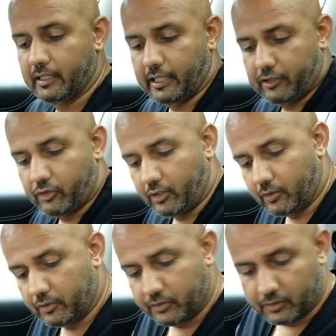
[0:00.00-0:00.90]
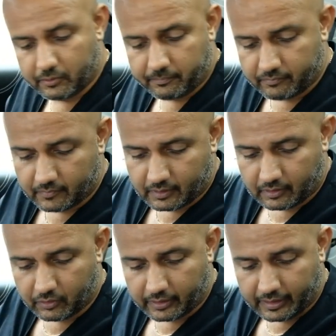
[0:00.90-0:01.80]
and Android Auto.
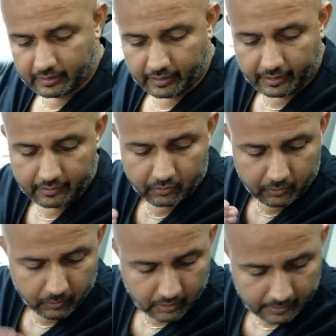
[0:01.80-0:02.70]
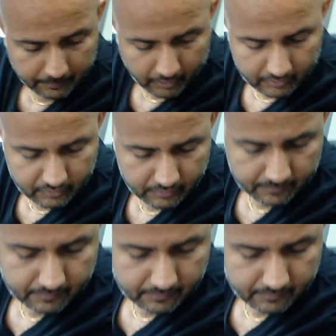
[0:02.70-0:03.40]
You get a cooler box